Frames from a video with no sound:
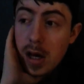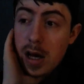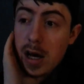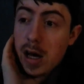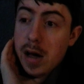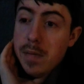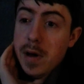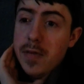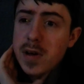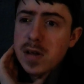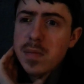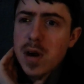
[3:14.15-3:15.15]
I
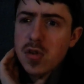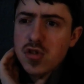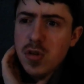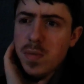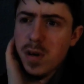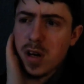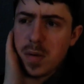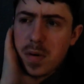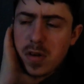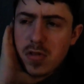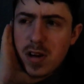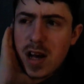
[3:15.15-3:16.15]
think most of them are going to
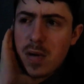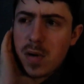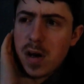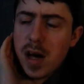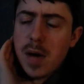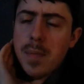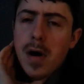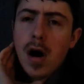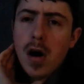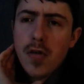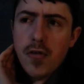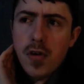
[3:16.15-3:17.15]
be under an hour,
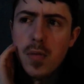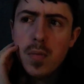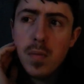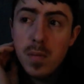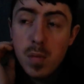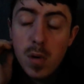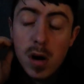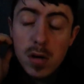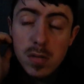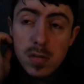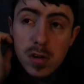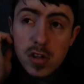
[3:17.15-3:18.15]
apart from
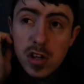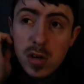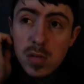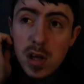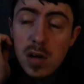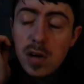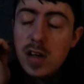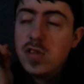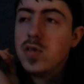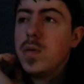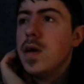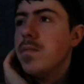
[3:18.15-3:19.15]
one or two that I'll get
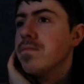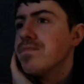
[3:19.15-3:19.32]
to in a